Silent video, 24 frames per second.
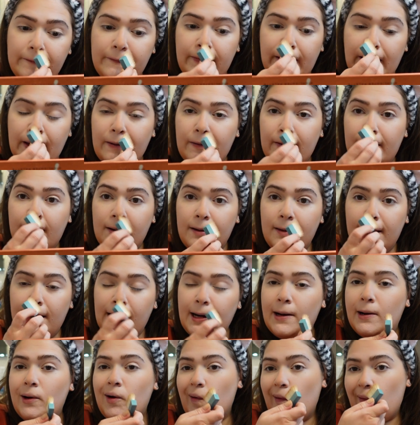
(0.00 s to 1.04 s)
Down
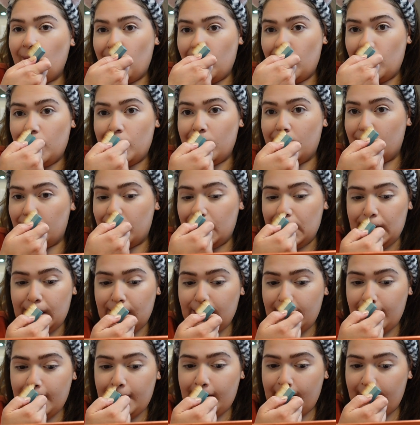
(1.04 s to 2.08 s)
here, down
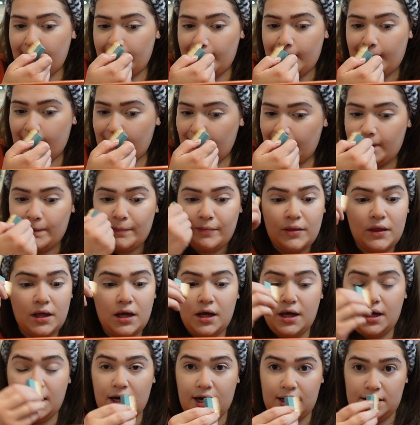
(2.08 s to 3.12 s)
here,
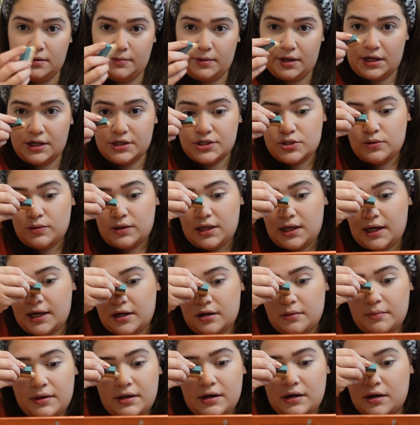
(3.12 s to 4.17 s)
and then we're gonna do a line
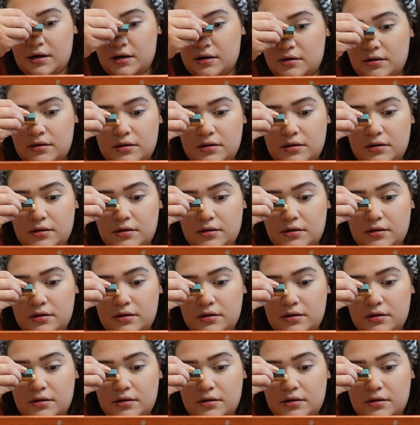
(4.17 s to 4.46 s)
up here.